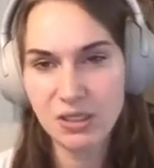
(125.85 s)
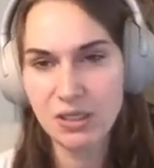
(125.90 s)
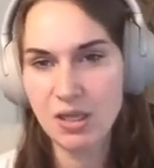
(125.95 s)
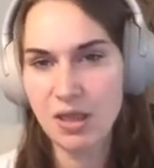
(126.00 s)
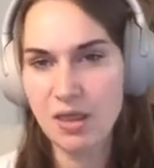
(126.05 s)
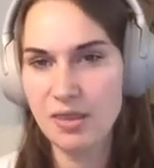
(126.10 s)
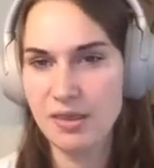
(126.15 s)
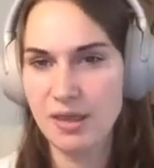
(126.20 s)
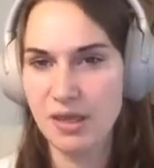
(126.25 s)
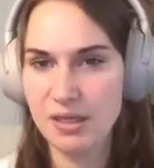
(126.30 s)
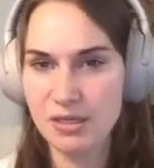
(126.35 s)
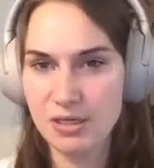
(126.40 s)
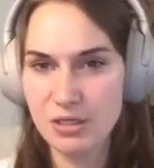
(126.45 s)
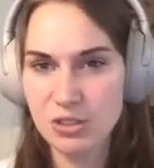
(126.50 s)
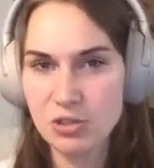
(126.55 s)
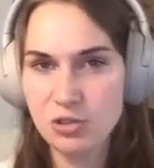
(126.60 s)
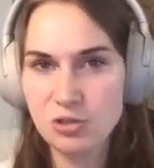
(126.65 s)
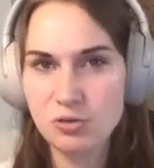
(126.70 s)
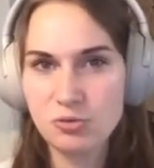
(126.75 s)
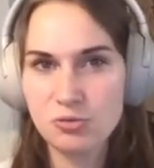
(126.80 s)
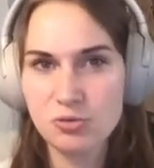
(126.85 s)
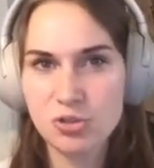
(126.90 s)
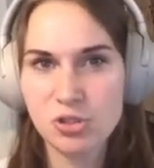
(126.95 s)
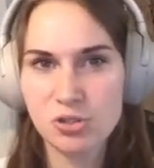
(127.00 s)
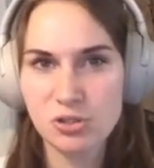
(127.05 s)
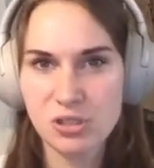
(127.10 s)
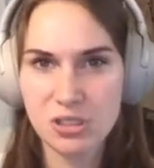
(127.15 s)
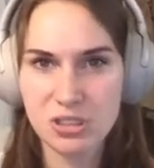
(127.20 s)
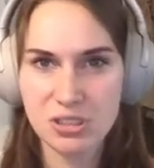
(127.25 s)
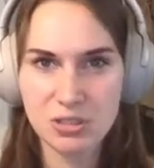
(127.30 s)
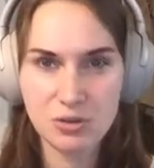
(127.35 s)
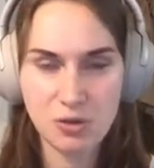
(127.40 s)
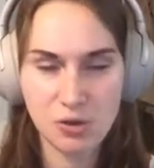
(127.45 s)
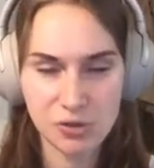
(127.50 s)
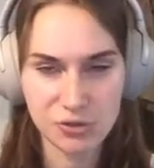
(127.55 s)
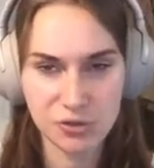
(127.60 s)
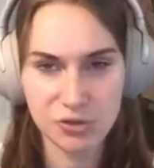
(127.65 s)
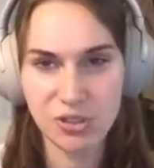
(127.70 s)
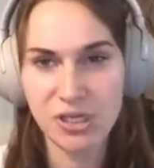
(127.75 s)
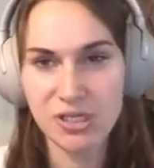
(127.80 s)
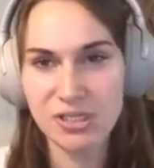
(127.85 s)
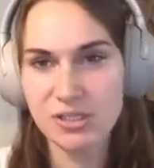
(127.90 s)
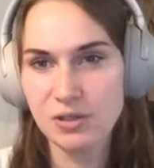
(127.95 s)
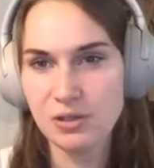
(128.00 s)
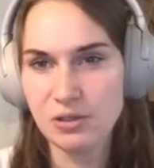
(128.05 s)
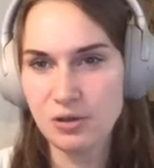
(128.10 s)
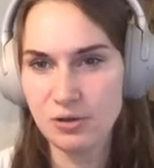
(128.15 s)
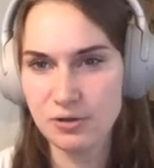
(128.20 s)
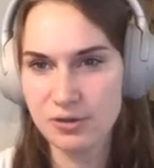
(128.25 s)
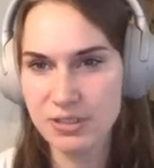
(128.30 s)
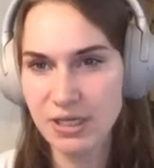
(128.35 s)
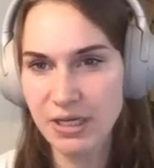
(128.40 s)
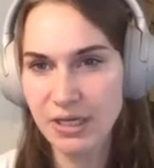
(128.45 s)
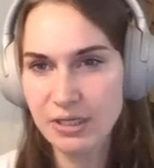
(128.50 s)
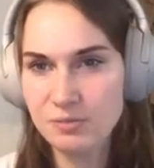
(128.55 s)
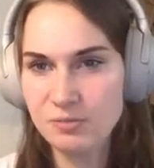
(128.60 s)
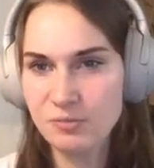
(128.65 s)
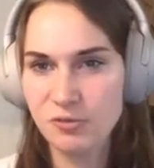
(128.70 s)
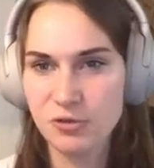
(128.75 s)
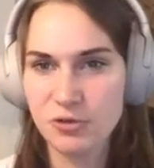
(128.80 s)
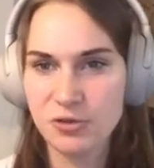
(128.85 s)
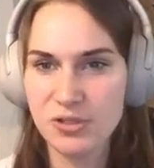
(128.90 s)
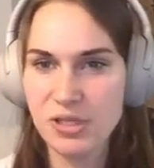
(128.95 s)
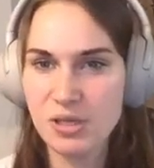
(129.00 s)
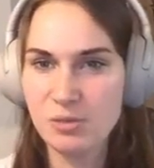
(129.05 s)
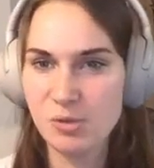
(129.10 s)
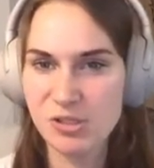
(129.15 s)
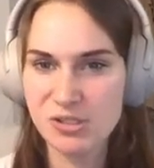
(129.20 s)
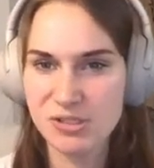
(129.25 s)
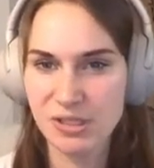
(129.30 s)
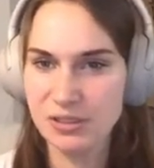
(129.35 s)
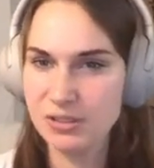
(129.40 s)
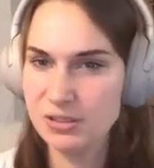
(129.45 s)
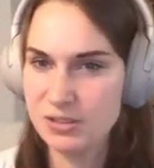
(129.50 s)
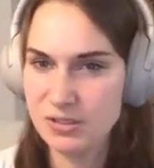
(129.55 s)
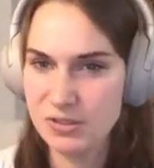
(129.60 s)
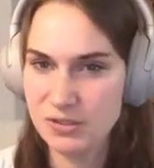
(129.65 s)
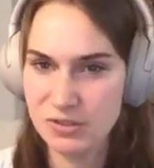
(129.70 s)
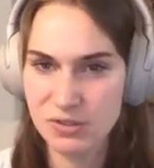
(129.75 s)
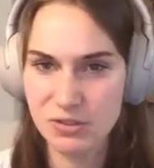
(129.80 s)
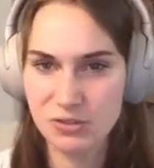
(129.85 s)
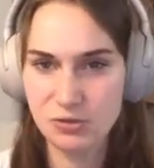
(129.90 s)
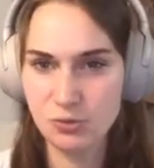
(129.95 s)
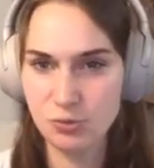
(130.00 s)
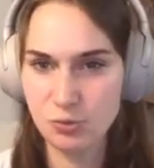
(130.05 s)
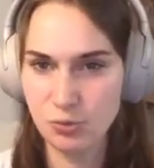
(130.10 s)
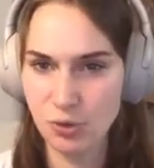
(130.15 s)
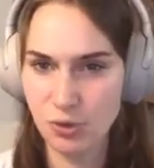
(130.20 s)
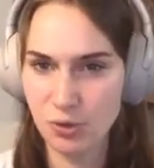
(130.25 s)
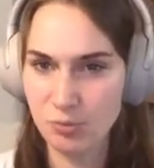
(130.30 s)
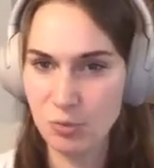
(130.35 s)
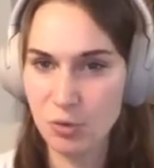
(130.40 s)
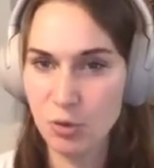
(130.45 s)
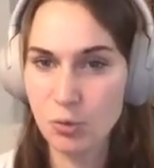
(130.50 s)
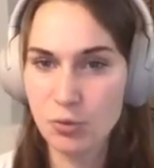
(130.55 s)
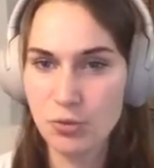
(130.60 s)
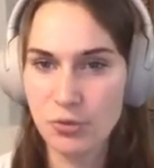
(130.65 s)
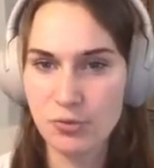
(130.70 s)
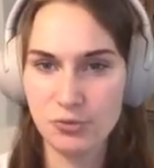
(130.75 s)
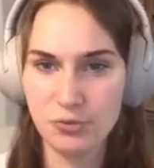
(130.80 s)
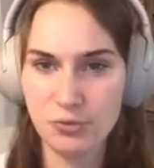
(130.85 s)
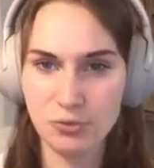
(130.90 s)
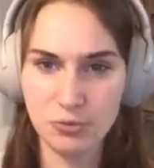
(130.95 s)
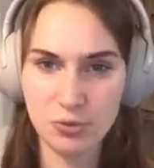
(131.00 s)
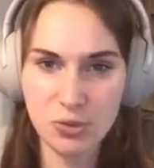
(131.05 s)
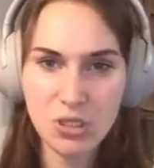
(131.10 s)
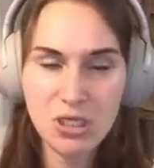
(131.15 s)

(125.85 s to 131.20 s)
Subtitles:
that usually also takes a long time for the ML scientist to go through.